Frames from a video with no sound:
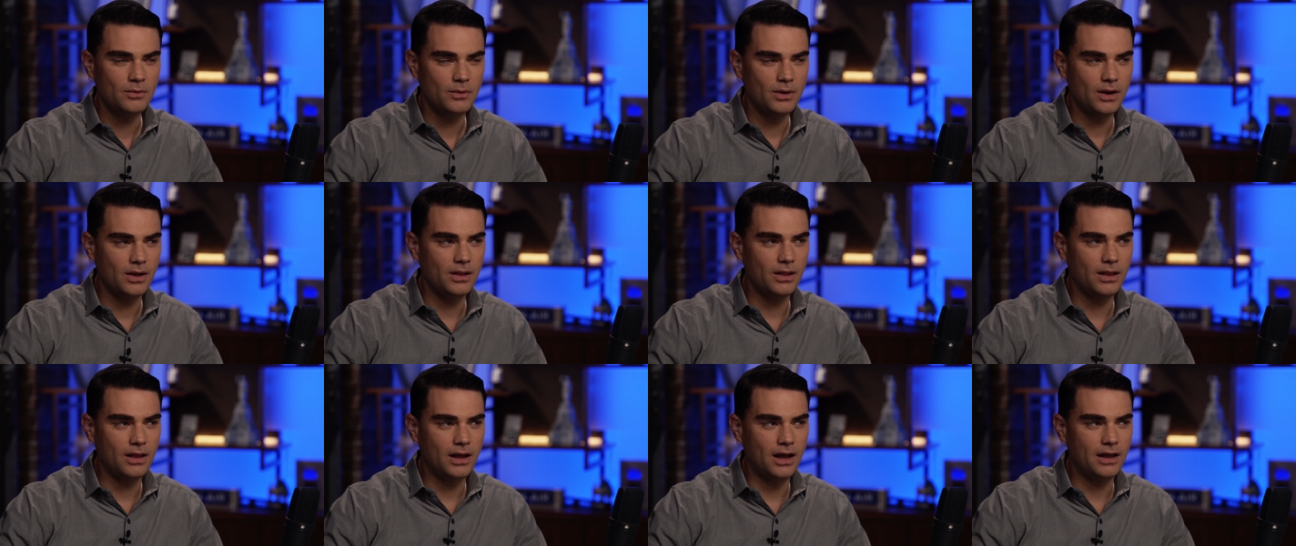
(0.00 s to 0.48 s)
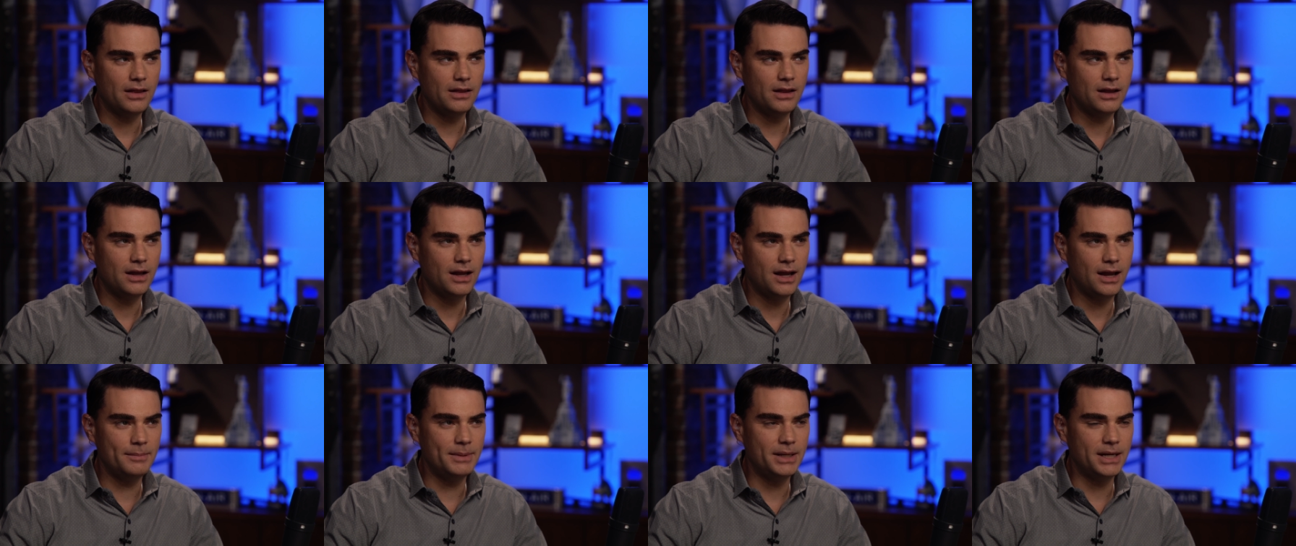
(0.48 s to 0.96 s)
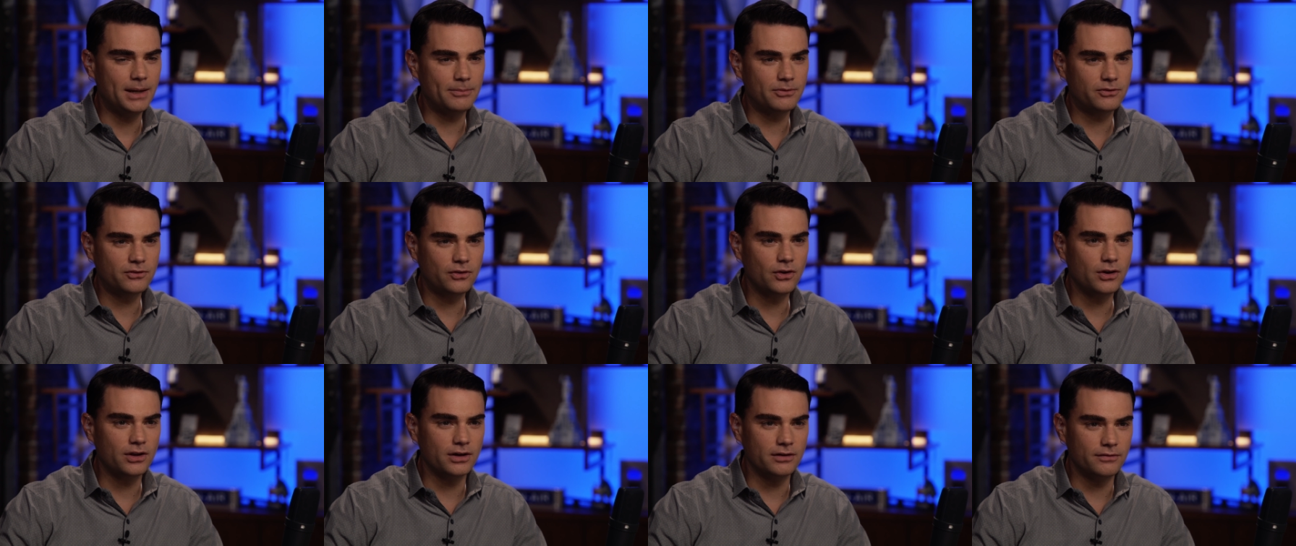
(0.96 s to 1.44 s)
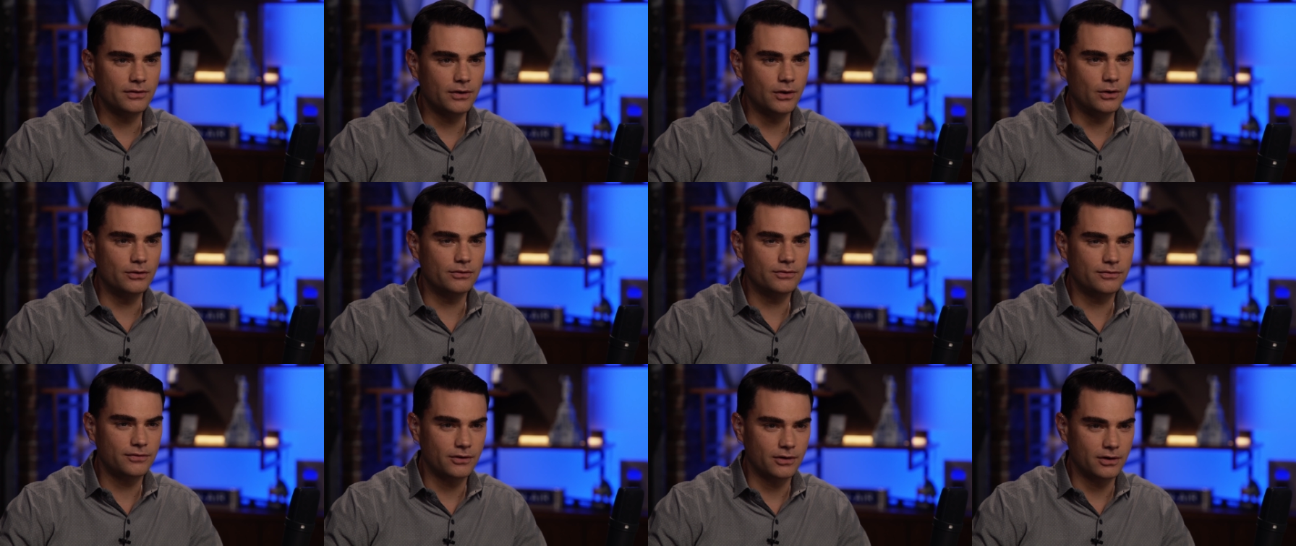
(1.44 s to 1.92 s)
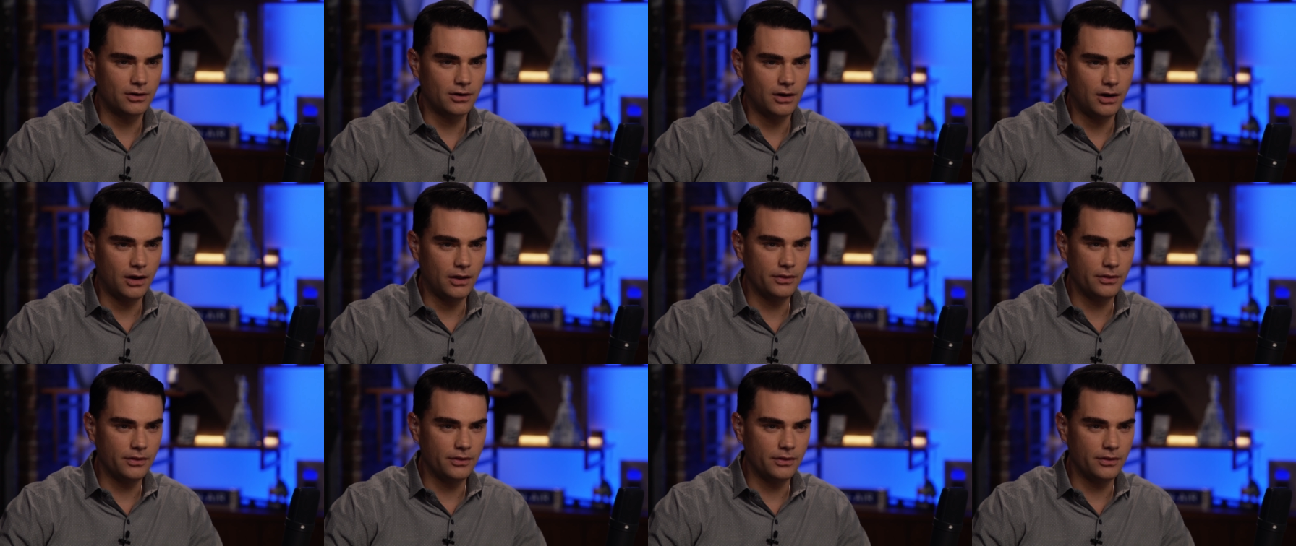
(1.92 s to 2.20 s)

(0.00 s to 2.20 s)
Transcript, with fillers: Well, I mean, I'm still going to vote for